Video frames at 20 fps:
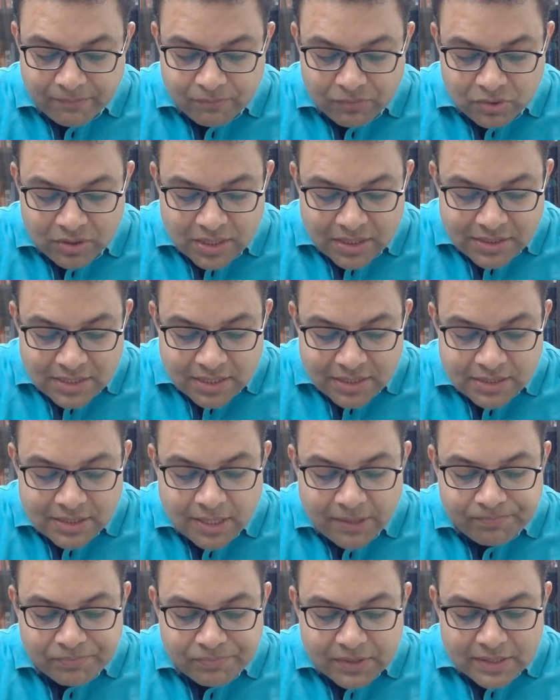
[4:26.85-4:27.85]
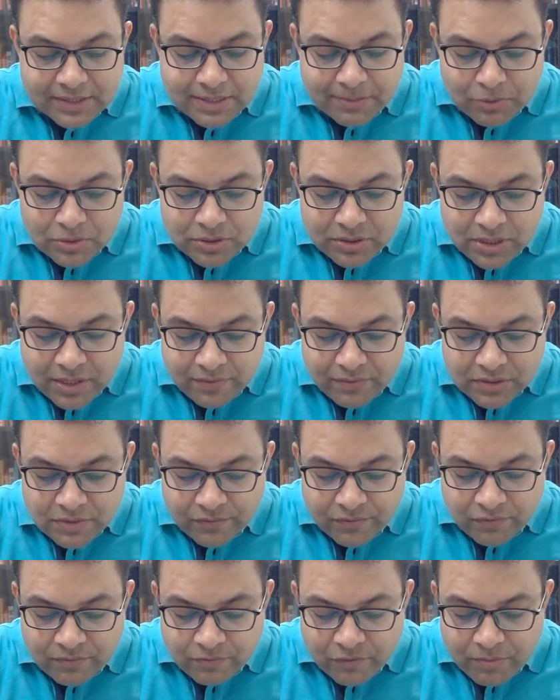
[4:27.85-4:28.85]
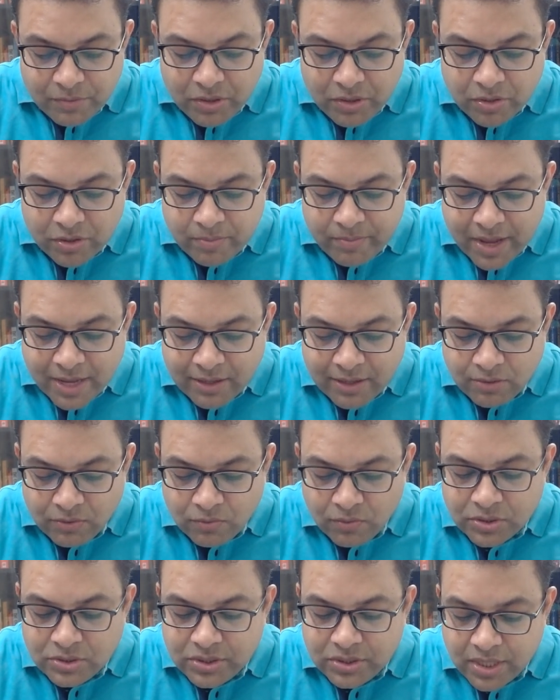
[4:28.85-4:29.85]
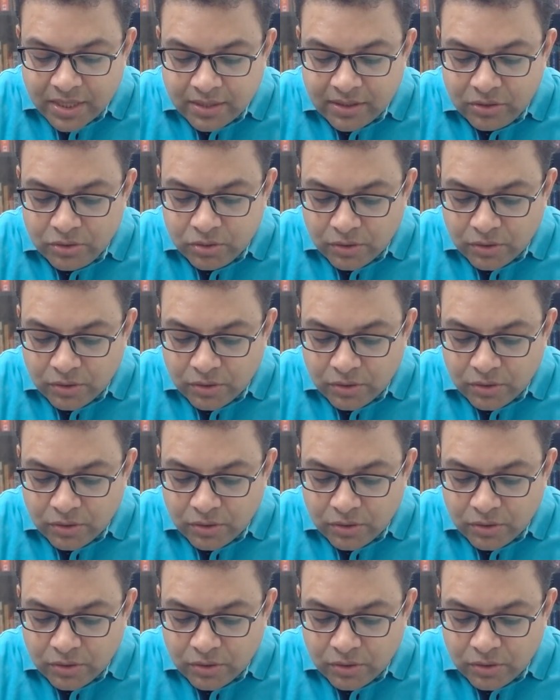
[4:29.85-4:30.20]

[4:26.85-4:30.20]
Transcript: Buddha says, suppose there was a woman or a man who was young,